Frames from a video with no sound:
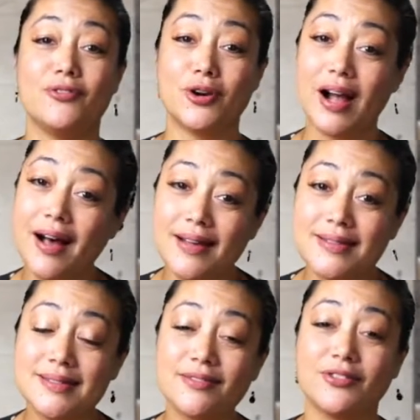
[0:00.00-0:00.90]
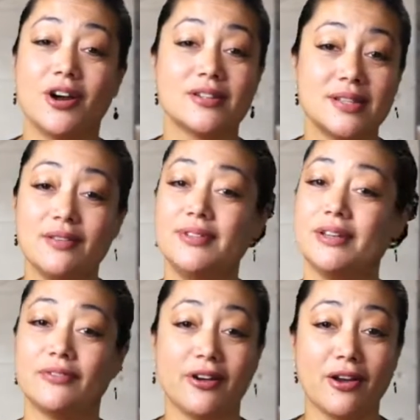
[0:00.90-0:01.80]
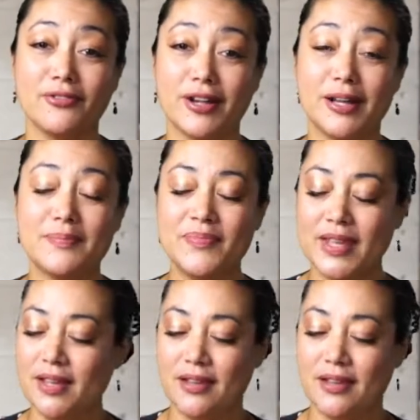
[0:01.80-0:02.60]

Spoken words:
for us, for our safety and for our freedom.